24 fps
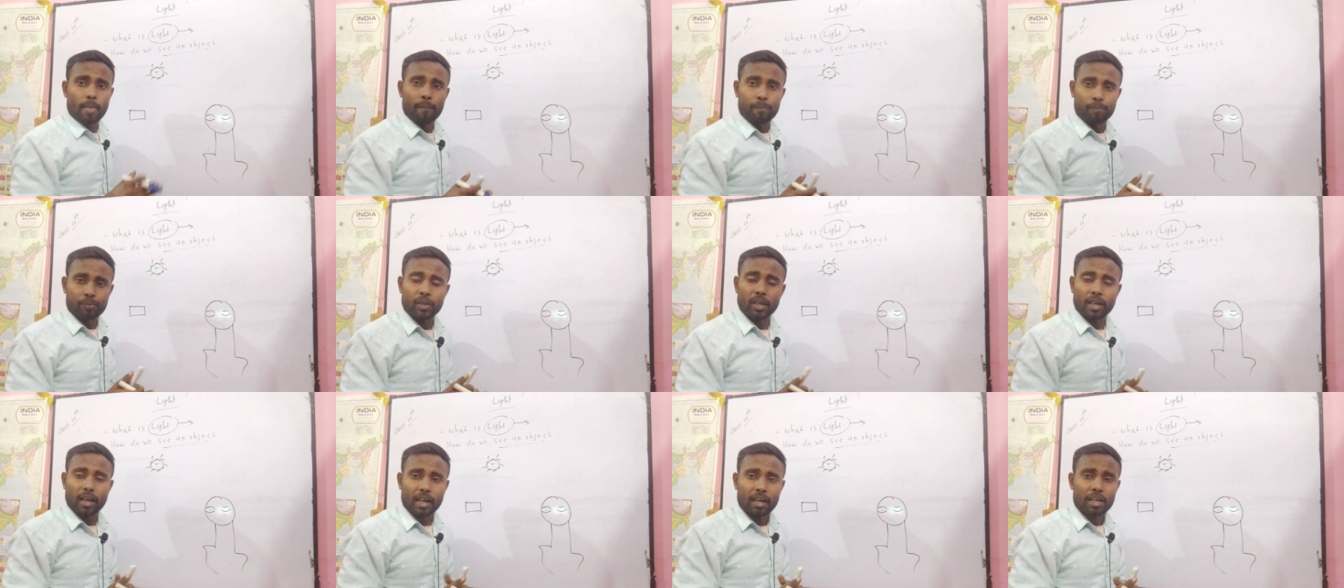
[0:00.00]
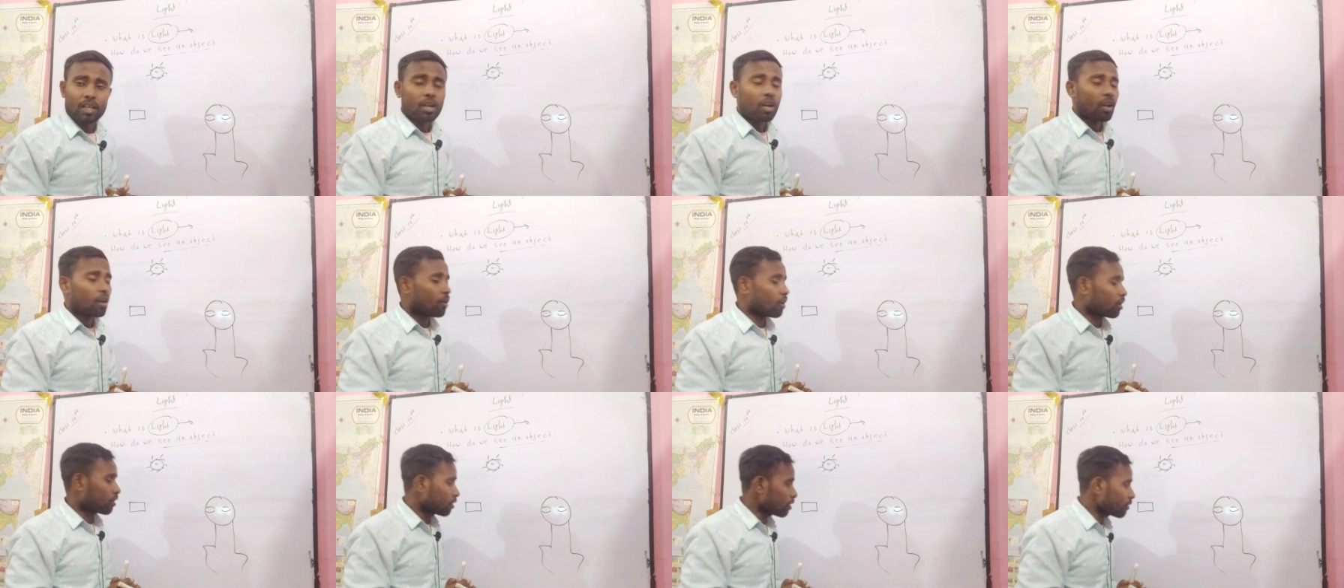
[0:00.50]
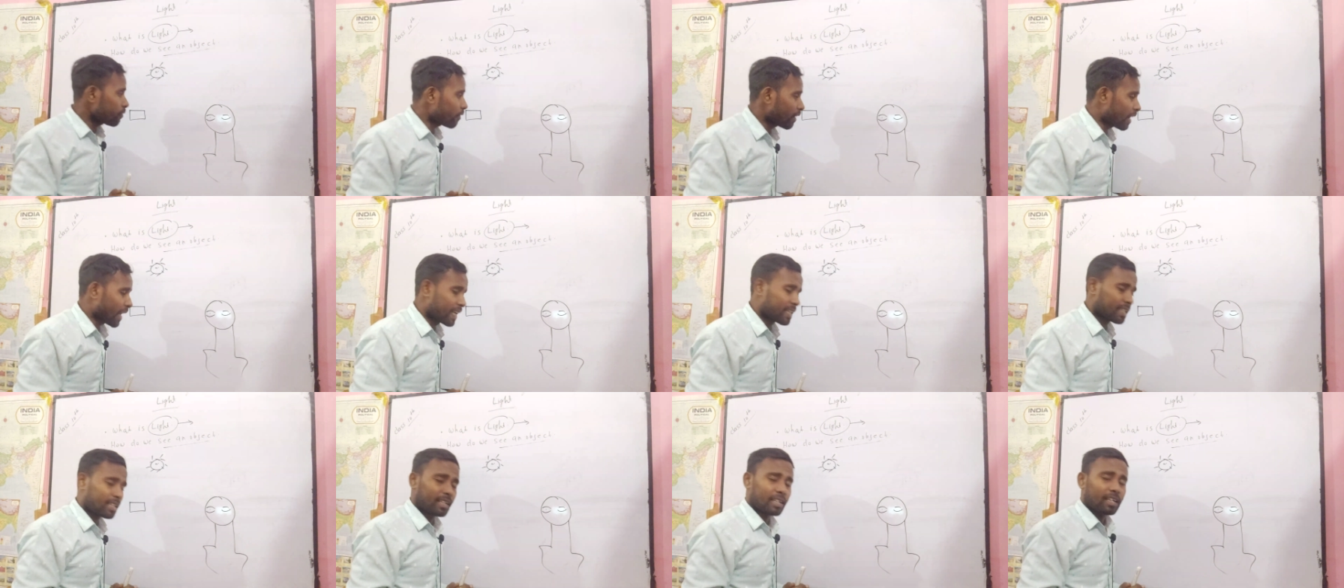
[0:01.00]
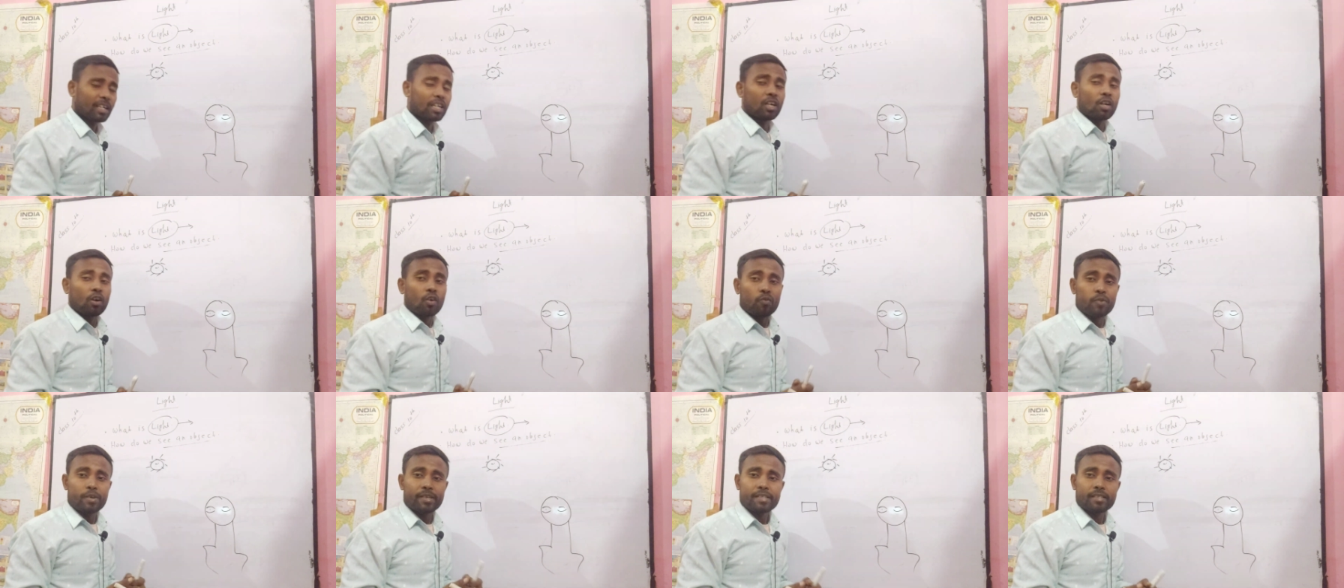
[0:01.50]
There are lot of light ray
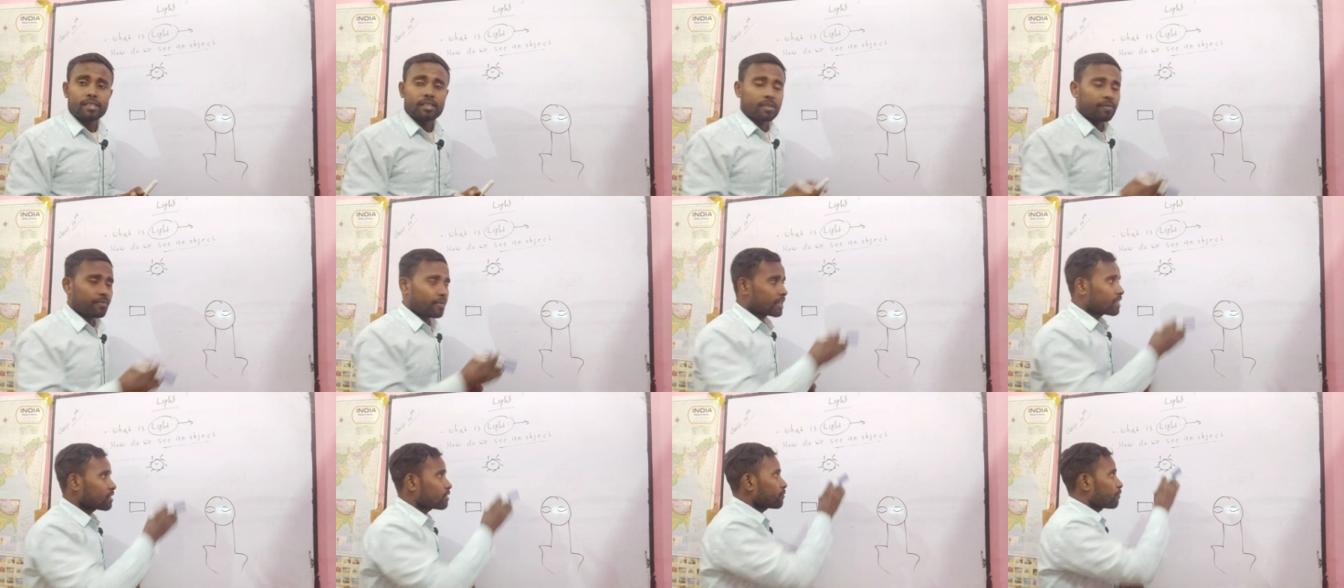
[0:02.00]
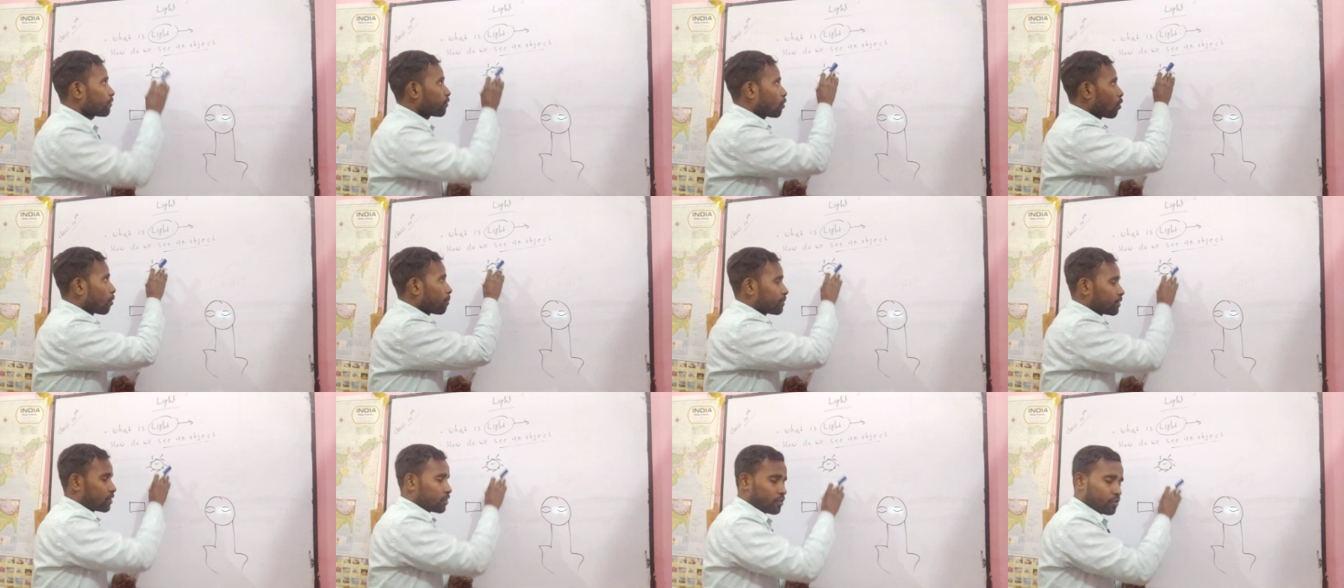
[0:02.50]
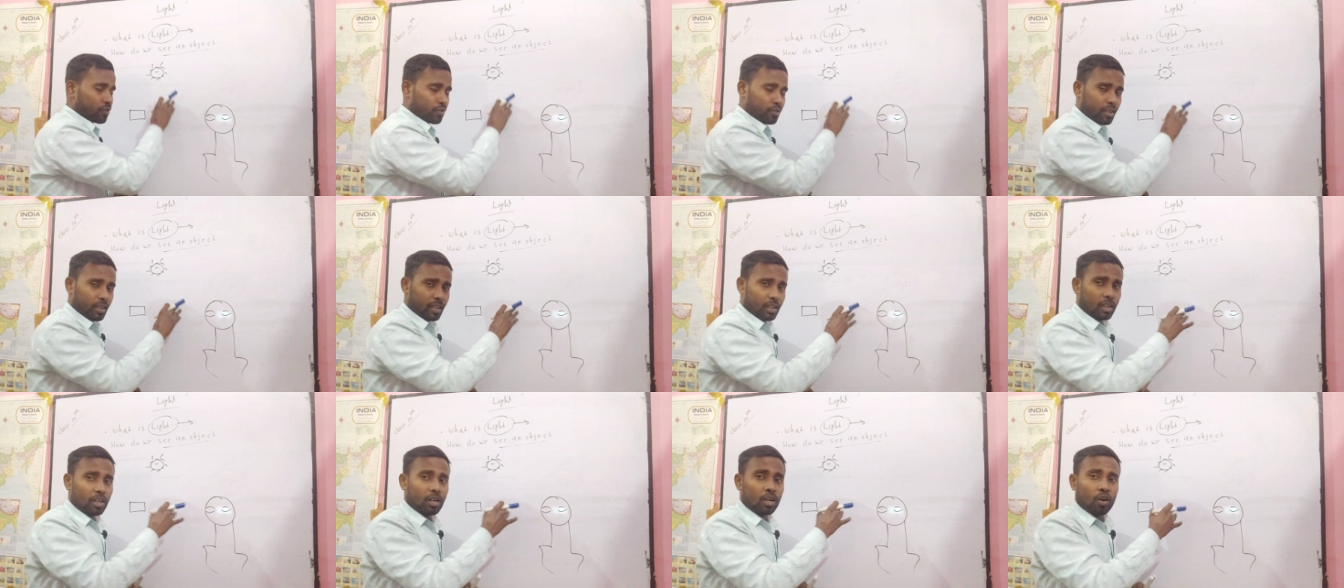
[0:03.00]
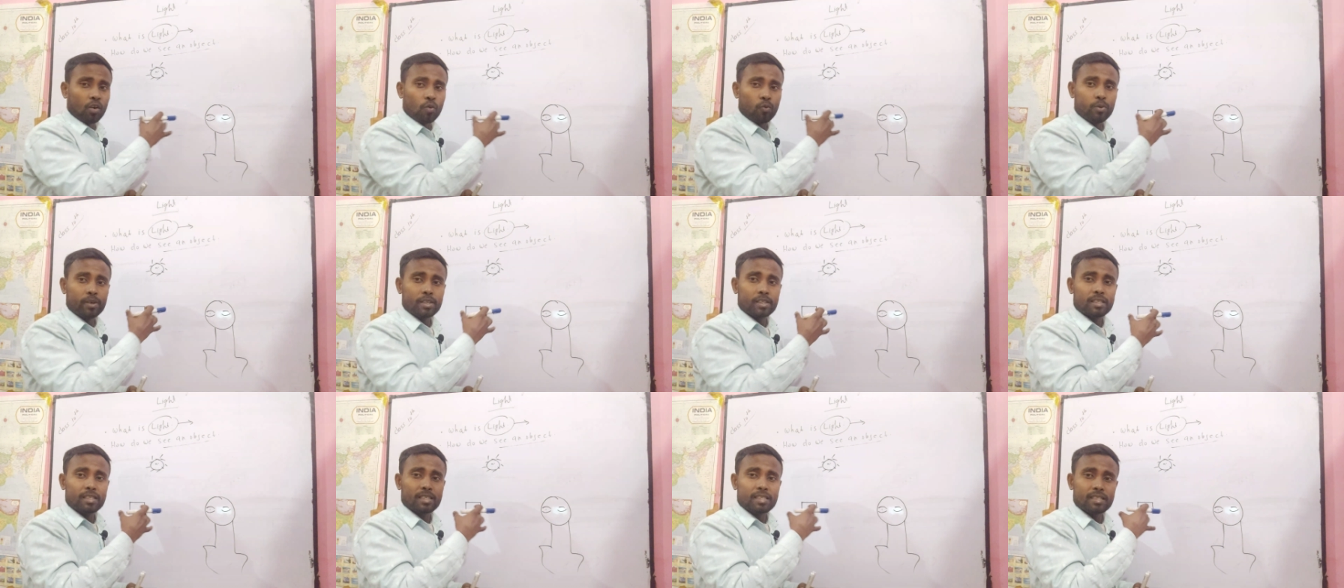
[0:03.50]
which emerge from this sun,
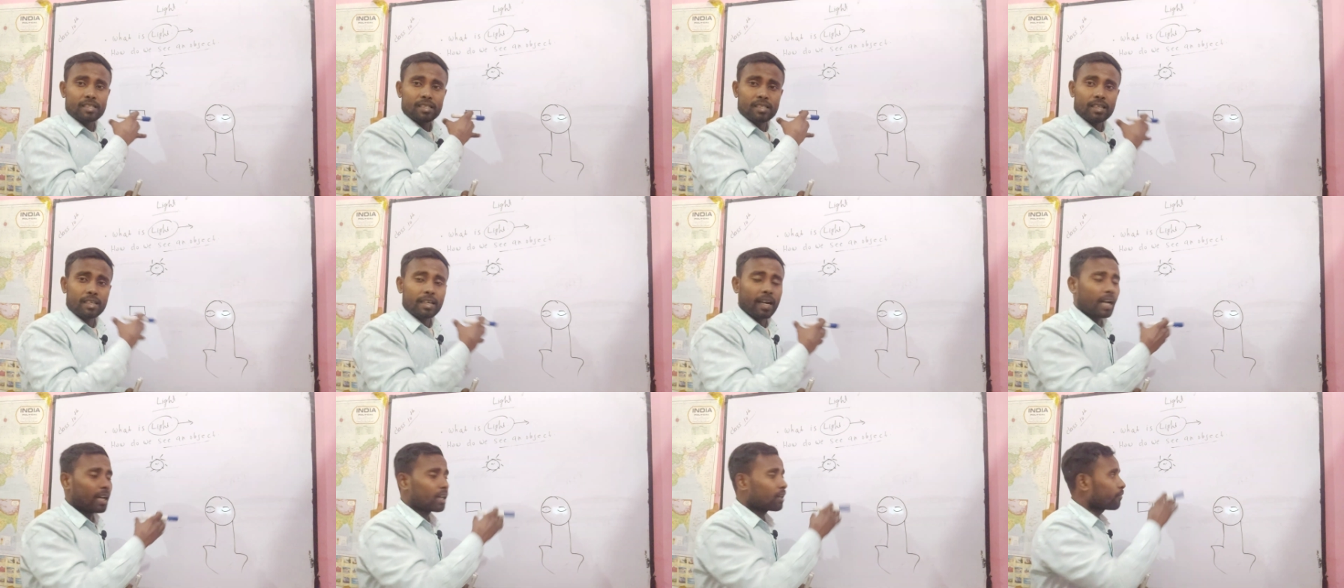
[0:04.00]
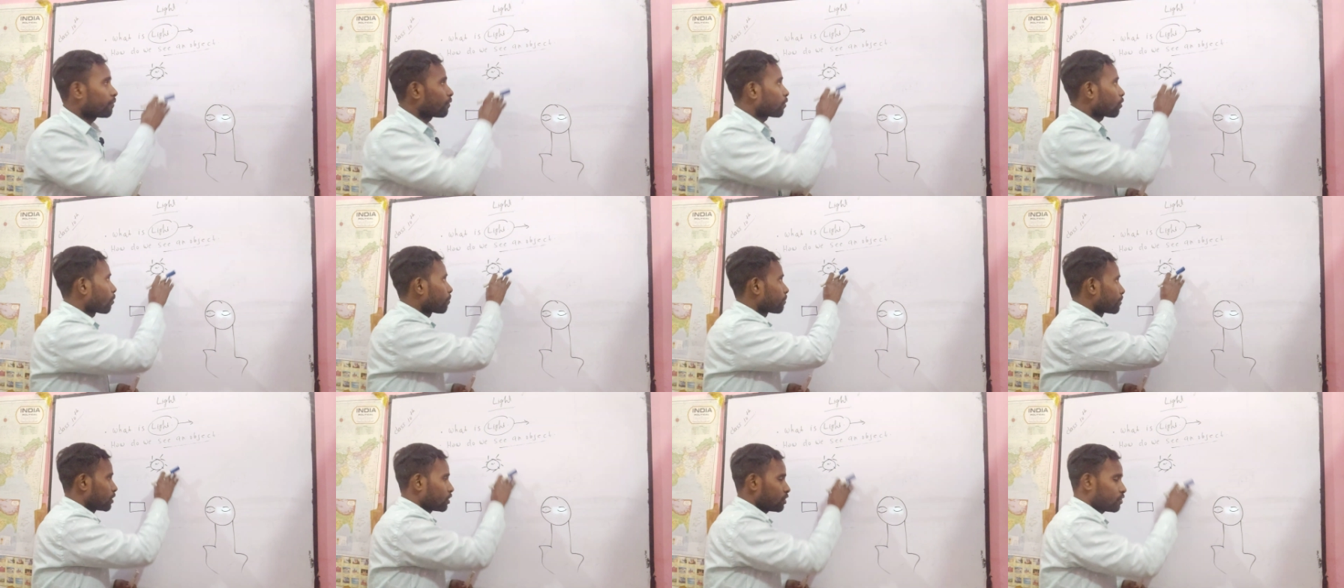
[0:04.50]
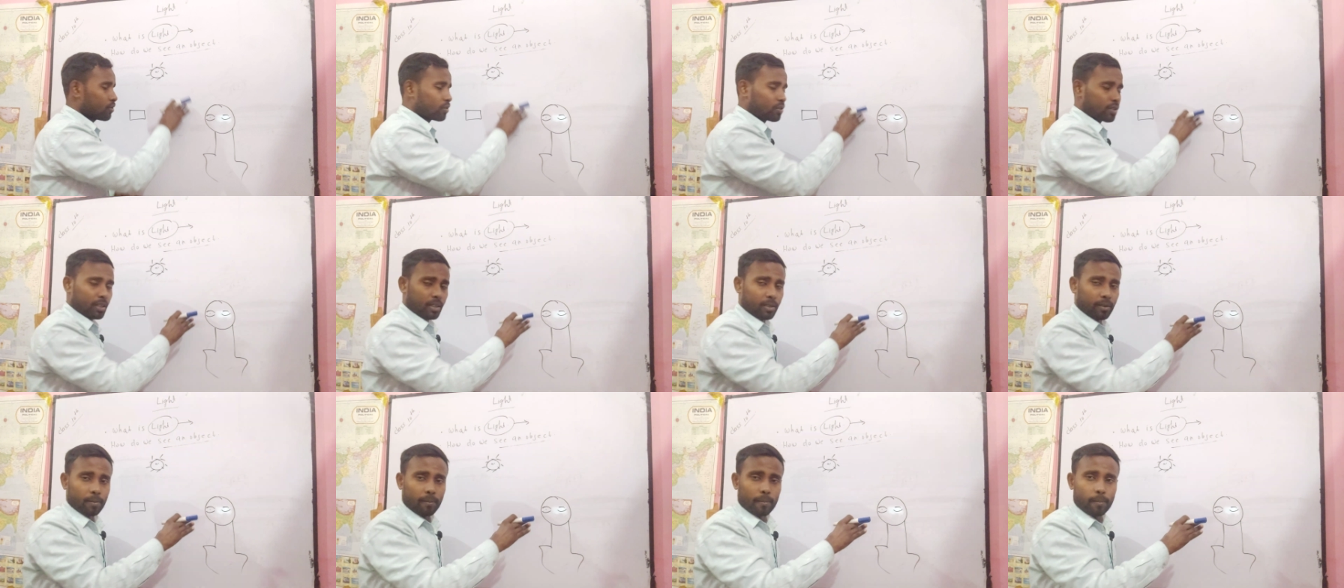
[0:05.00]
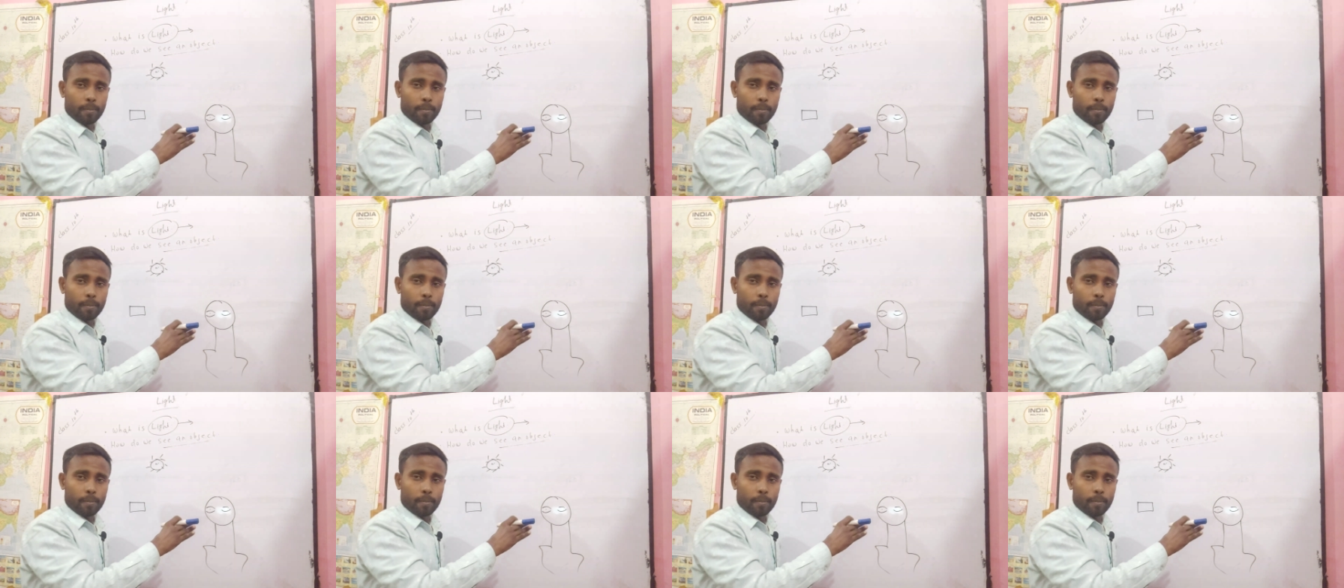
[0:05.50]
which incident from this sun,